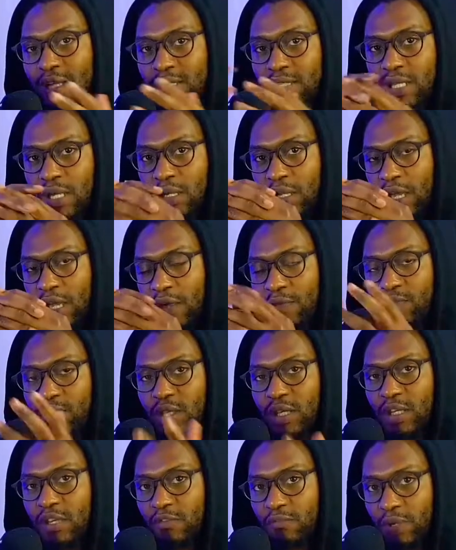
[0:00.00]
and
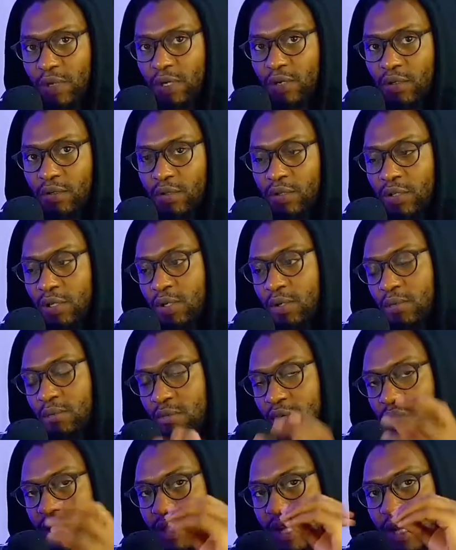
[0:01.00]
everything they've built.
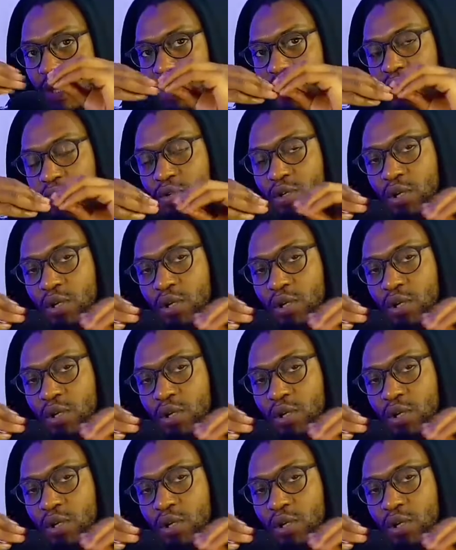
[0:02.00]
But Stanley's own,